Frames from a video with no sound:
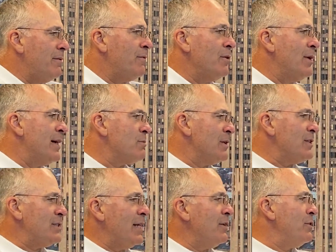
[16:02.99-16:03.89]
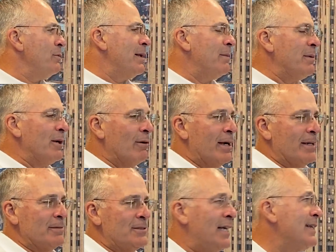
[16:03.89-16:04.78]
If you guys want to send it to me, that'd be great.
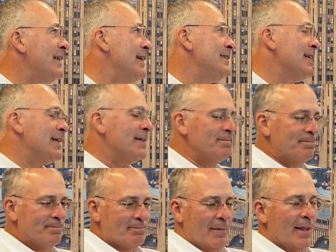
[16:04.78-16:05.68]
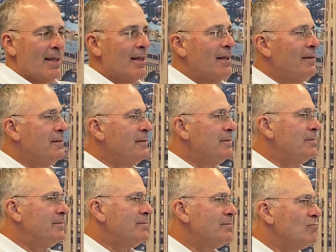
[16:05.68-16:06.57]
Send DJ. Forgive me. What was what
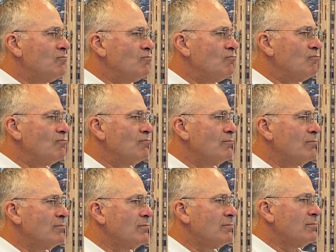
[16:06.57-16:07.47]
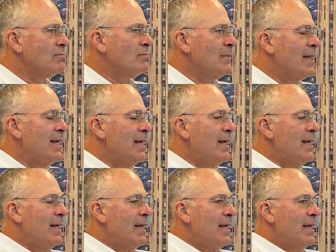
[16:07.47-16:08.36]
was the call against Rashad? That play was the.
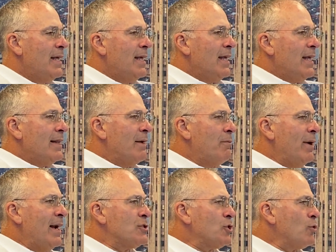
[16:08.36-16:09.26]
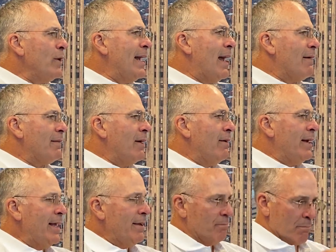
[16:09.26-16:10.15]
Was like, they ran a screen out there,
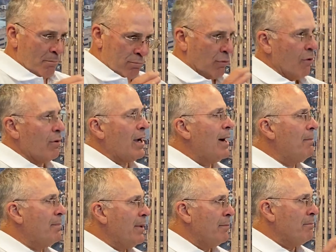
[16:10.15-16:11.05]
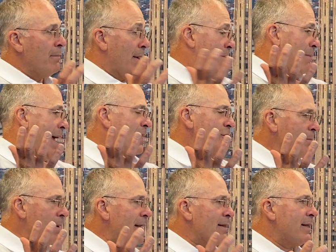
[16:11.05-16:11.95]
and he right. broke up and, and,
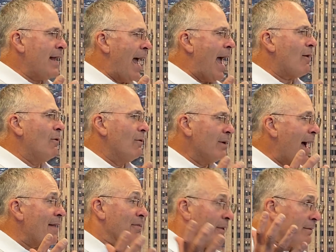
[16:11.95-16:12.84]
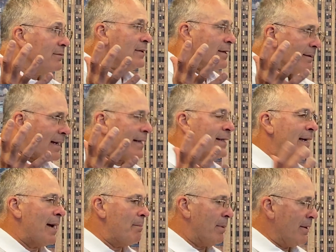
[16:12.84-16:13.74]
actually made the tackle. Yeah. Got the you know got the
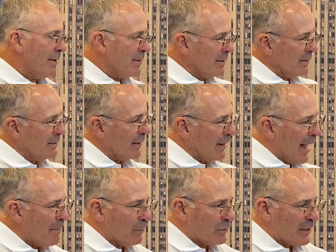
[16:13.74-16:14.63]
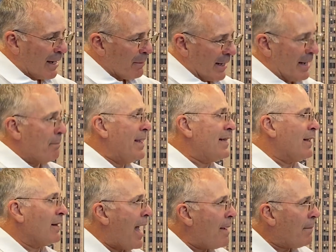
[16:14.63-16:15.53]
guy, but the, the lineman was coming, and he beat the
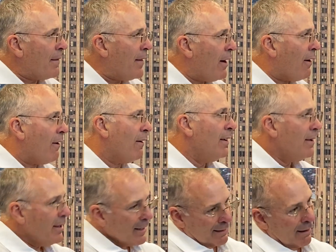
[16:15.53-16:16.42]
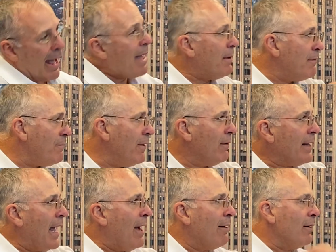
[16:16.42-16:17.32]
lineman there. And the lineman fell
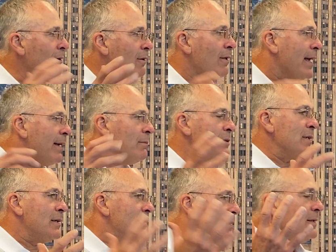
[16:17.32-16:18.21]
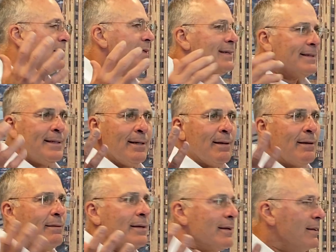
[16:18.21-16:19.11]
down. It looked like it was a, you
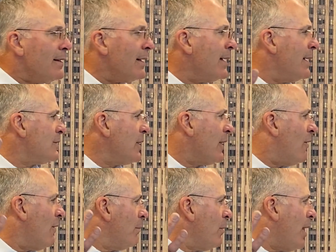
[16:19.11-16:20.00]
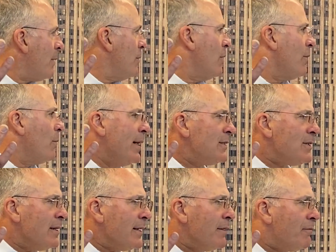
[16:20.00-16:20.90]
know, it, guess they called a block below the
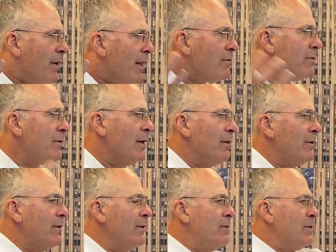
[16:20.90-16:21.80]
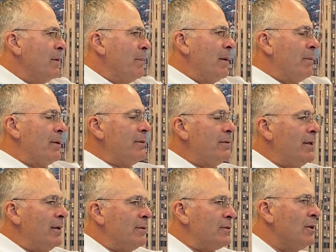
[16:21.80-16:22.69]
waist on defense. Yeah. Used to be able to,
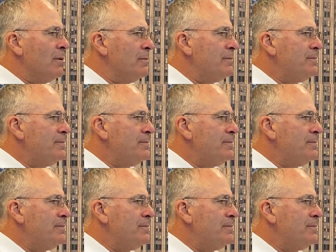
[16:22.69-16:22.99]
you know, so.